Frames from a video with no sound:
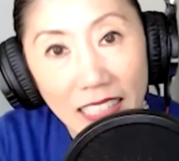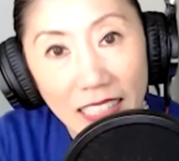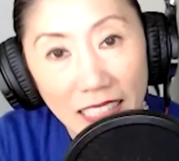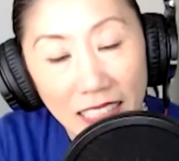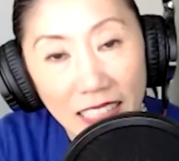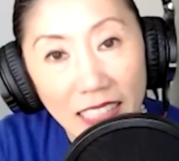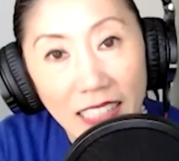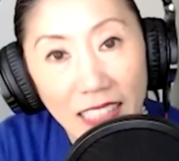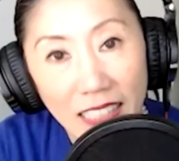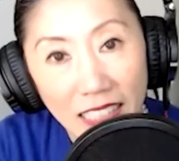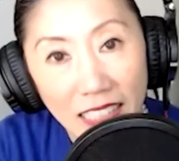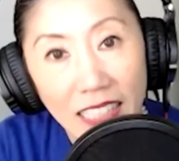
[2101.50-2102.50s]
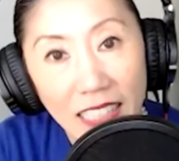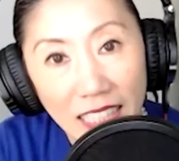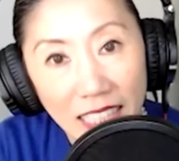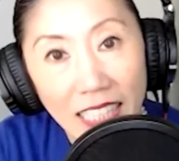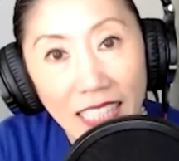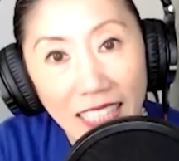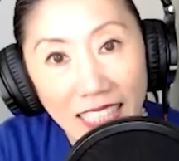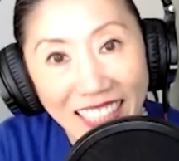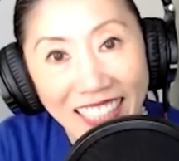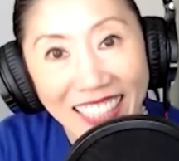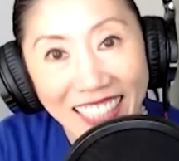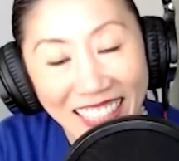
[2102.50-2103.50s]

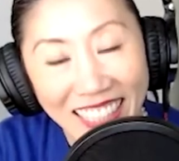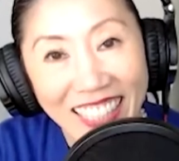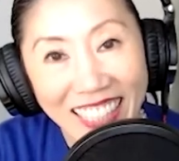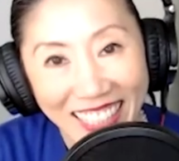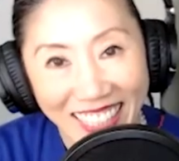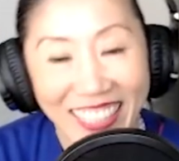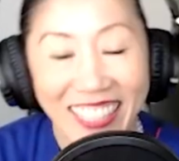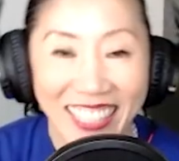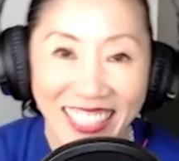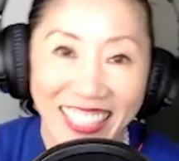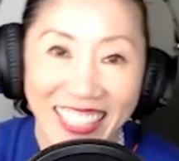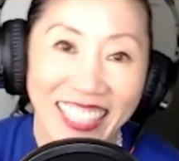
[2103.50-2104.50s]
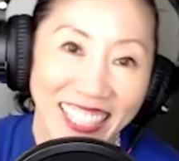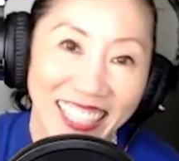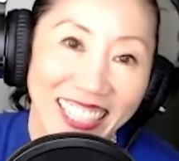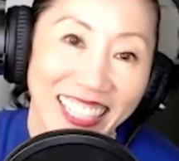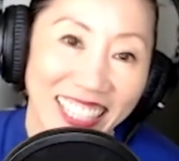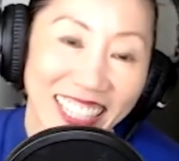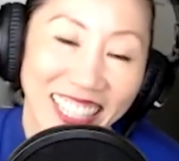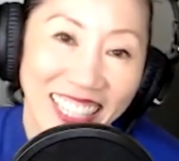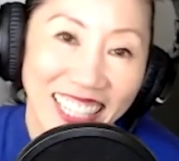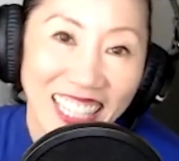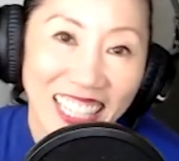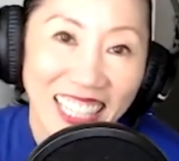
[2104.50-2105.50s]

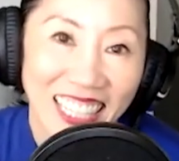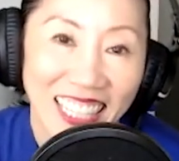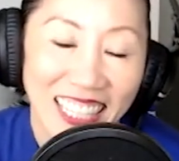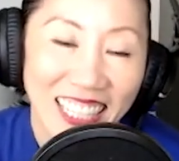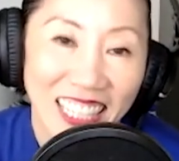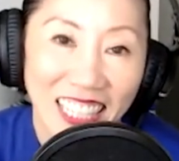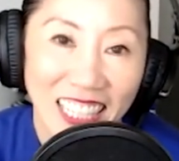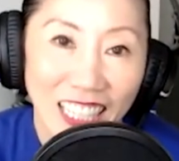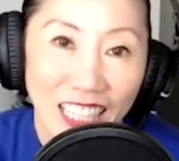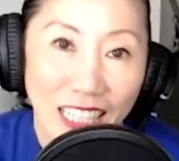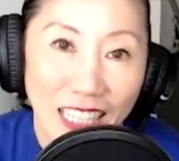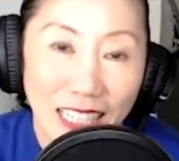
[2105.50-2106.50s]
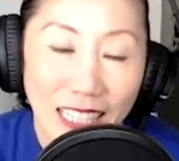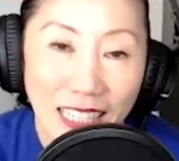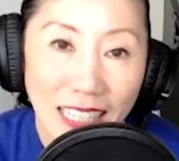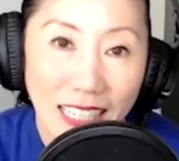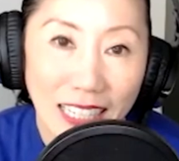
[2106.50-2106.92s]
The person shown says nothing.